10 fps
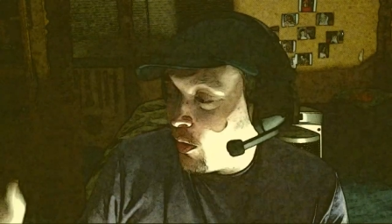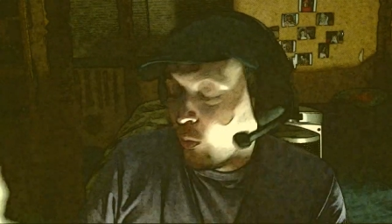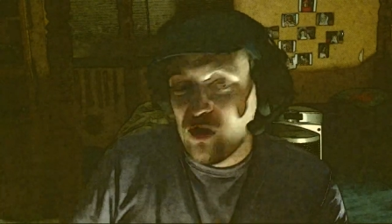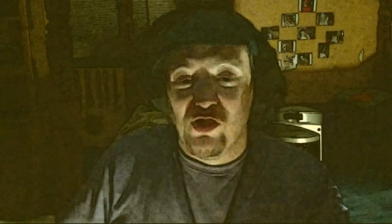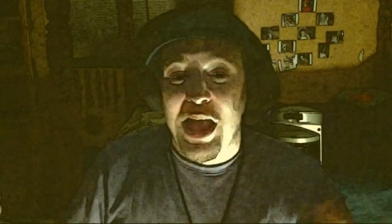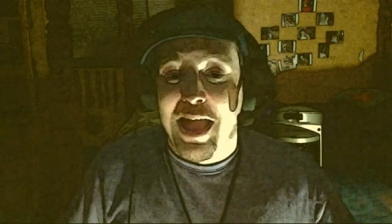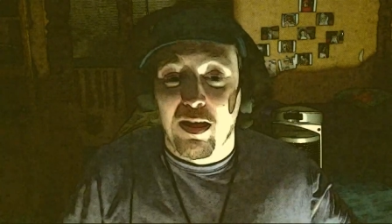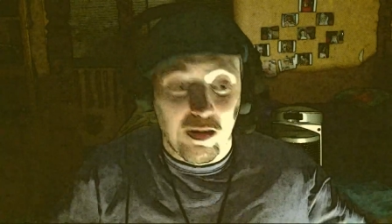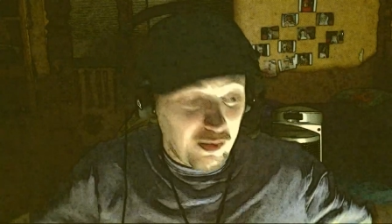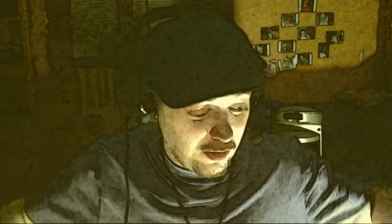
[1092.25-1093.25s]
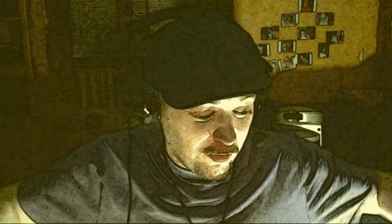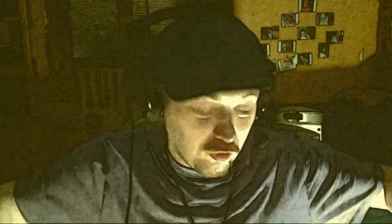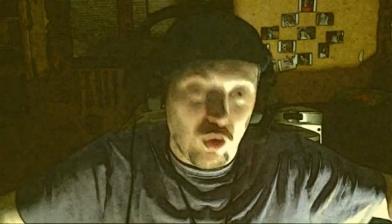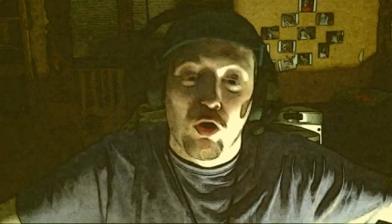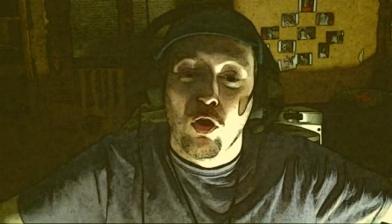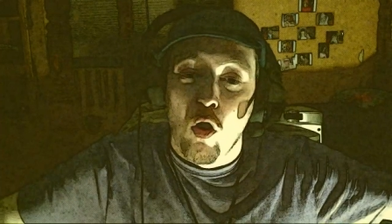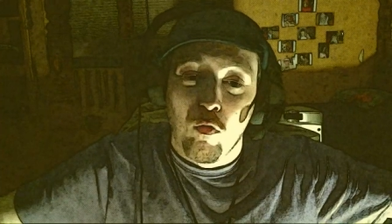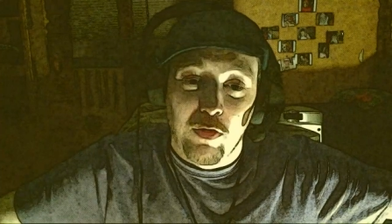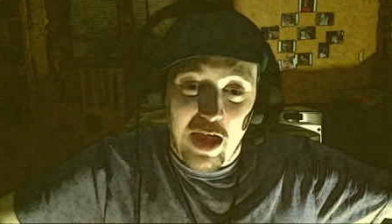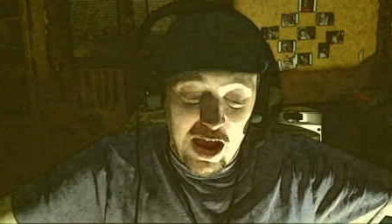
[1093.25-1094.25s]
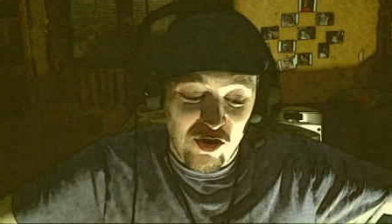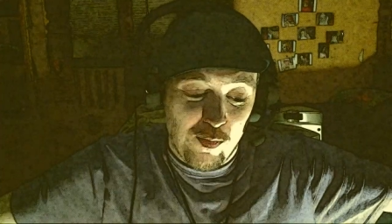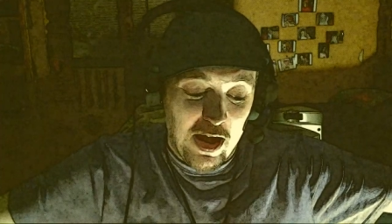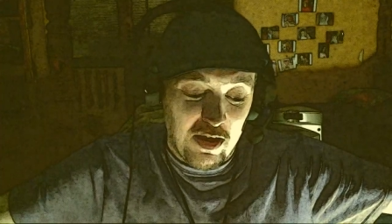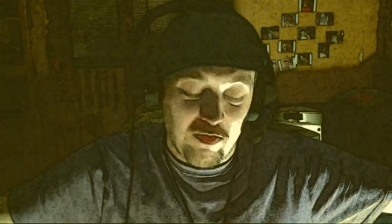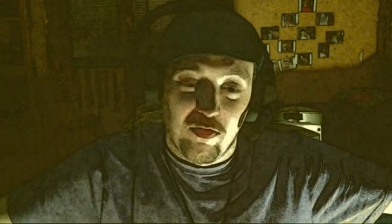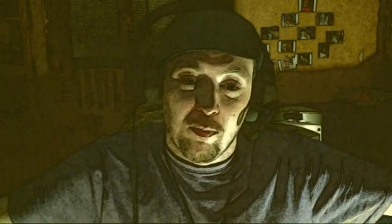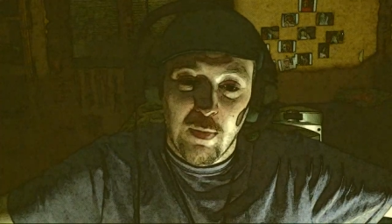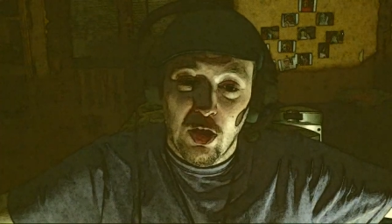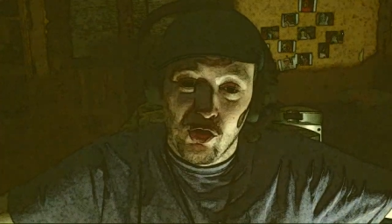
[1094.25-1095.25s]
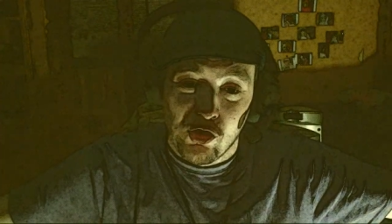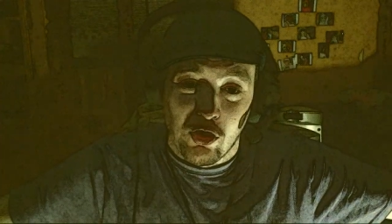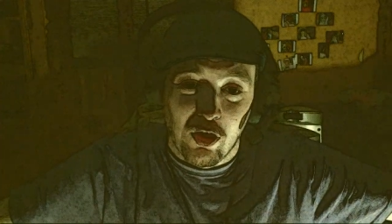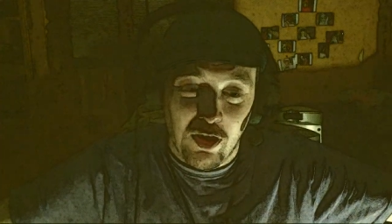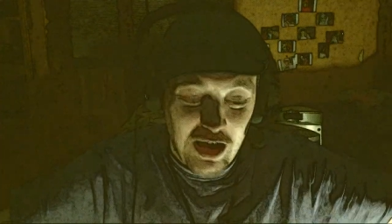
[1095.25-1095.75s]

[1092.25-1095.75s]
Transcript: when Jack is looking over the hedge maze miniature,